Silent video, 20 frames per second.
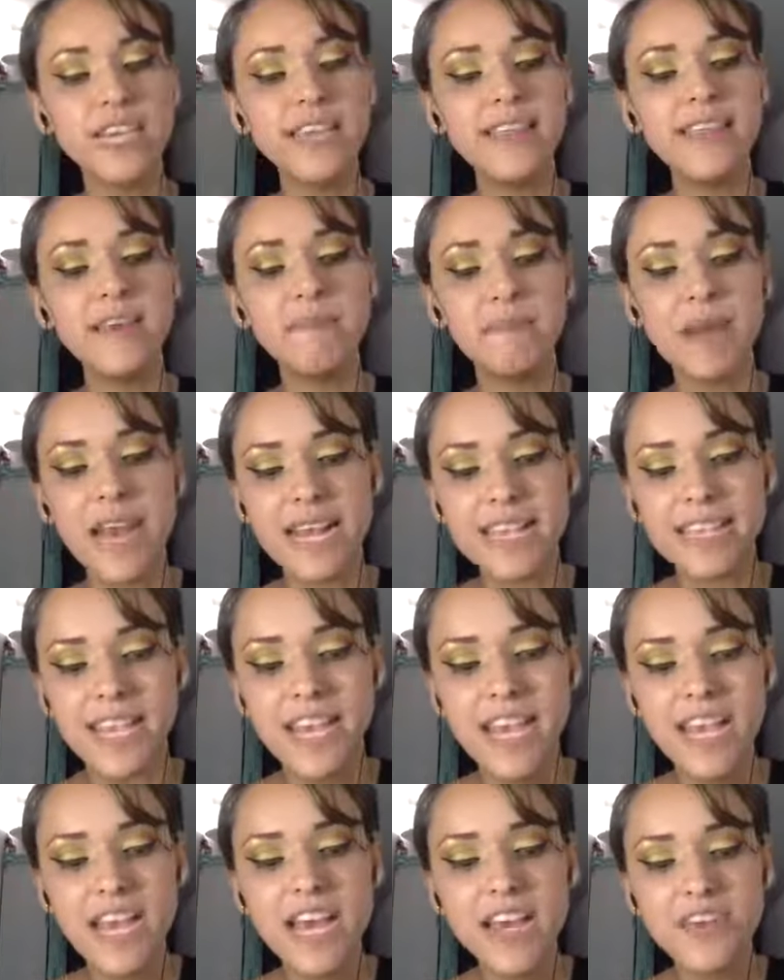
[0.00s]
in the past
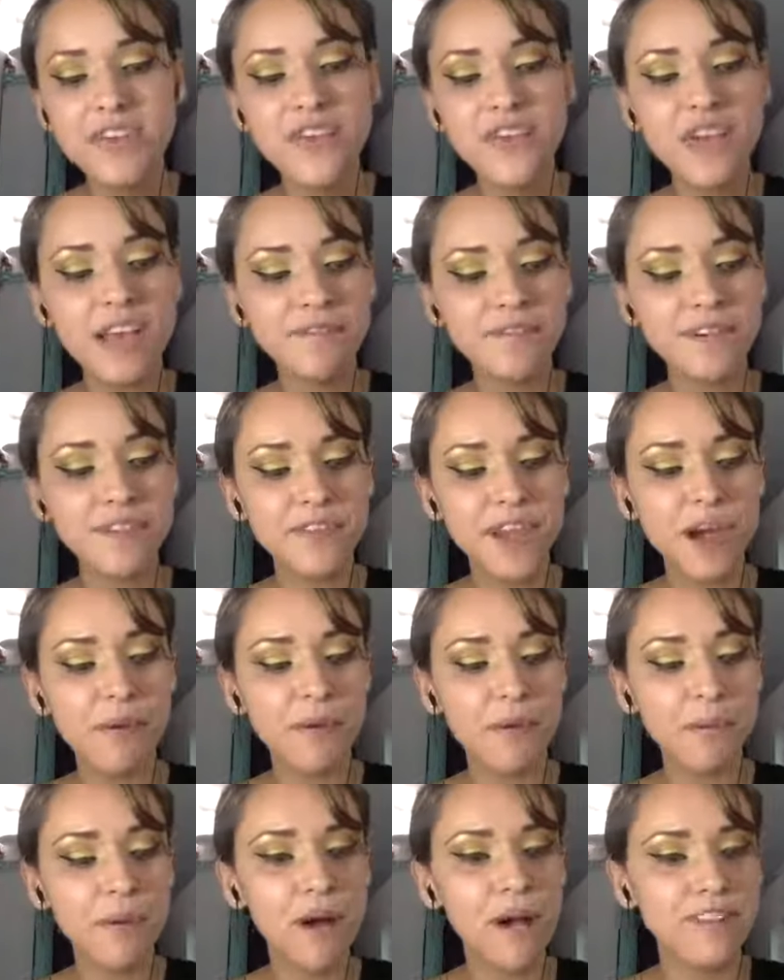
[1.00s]
you never
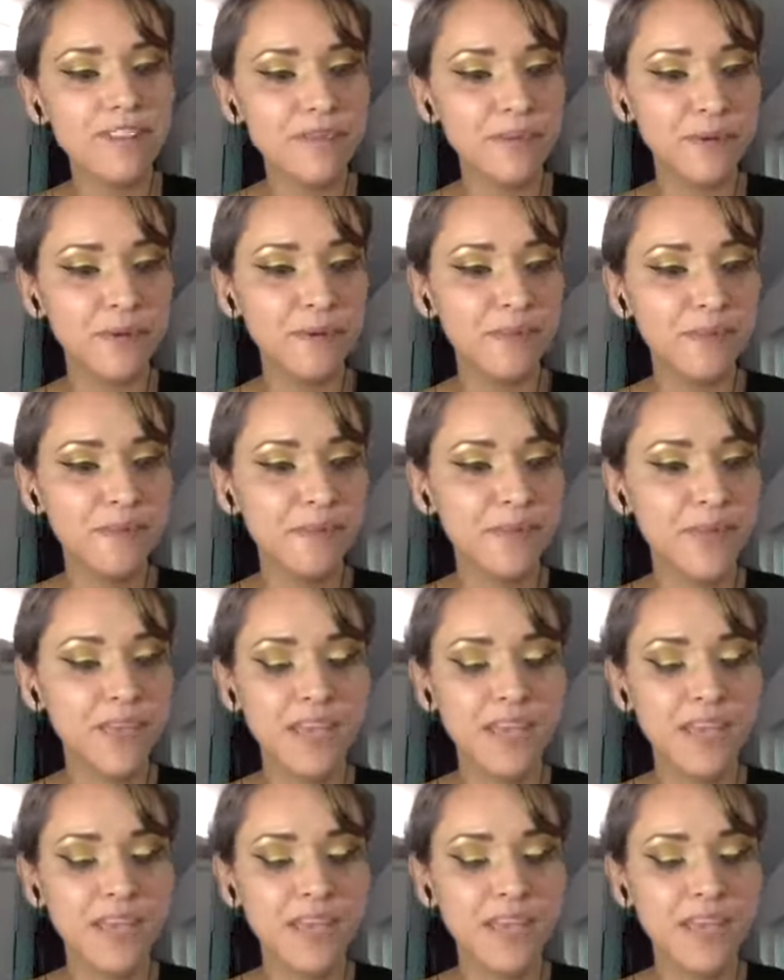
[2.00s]
thought were possible.